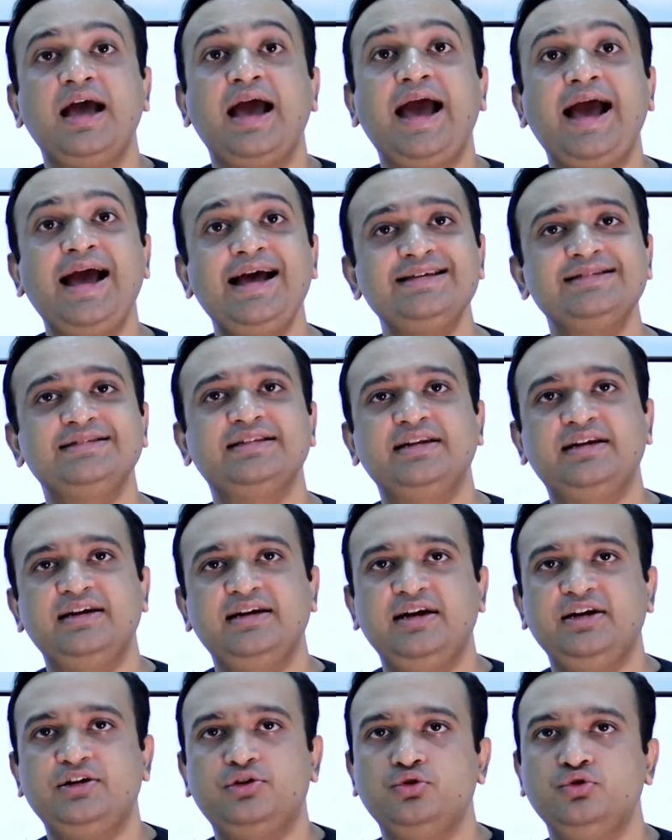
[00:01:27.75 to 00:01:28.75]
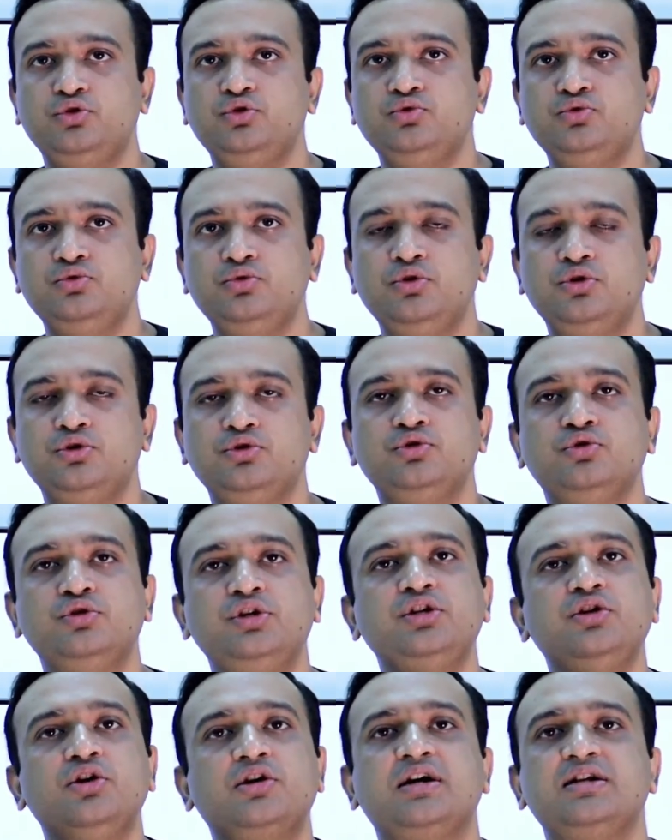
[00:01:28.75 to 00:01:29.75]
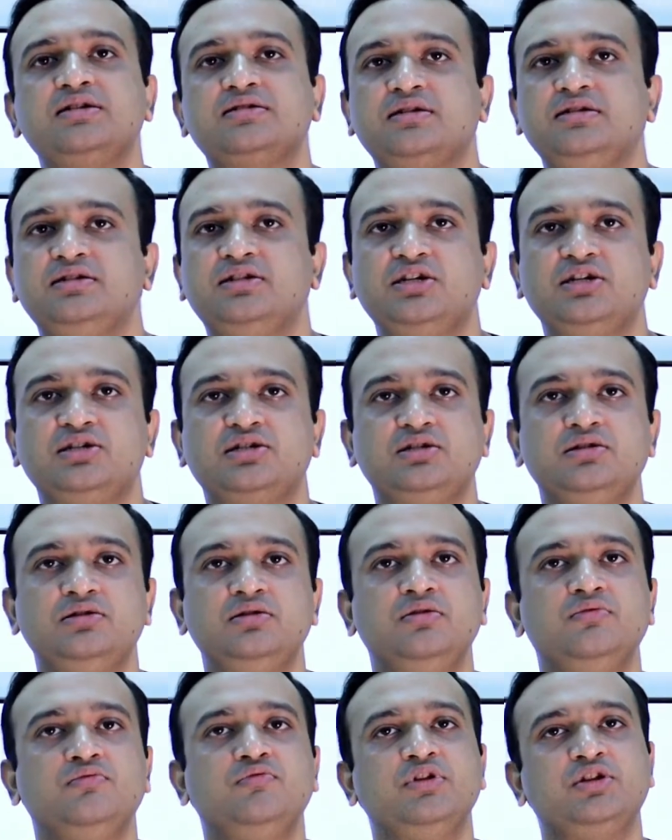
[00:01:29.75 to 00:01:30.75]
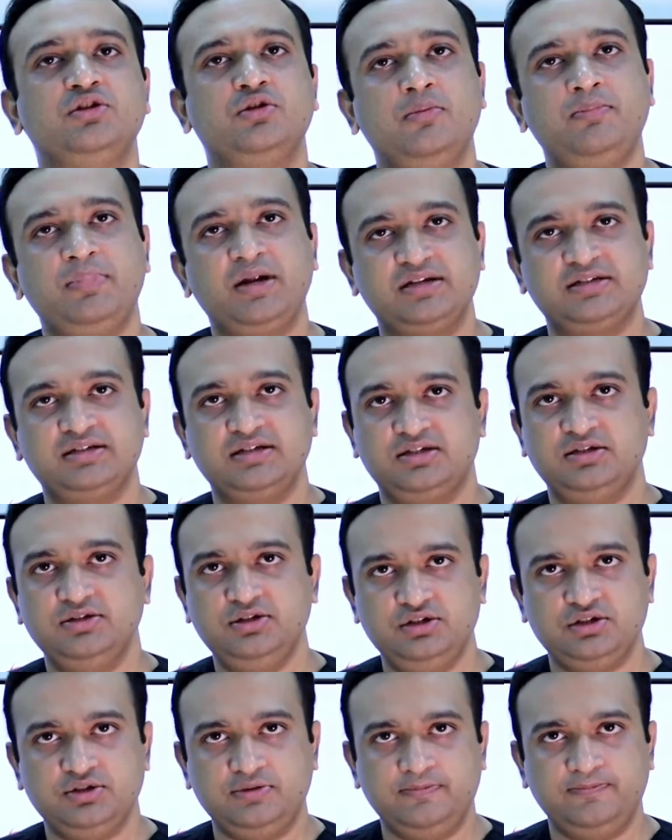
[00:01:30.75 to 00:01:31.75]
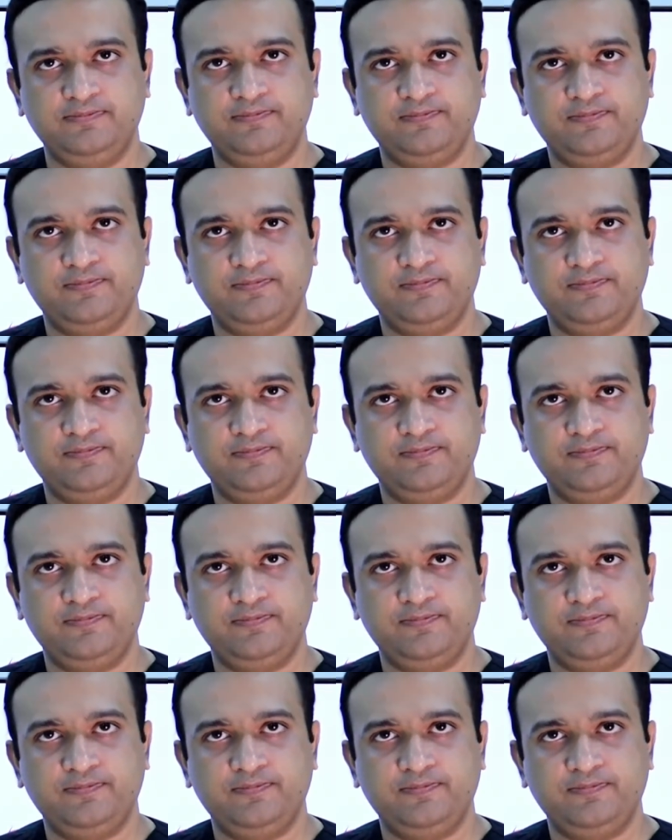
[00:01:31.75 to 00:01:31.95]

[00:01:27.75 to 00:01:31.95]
as they relate to you during your consultation with your plastic surgeon.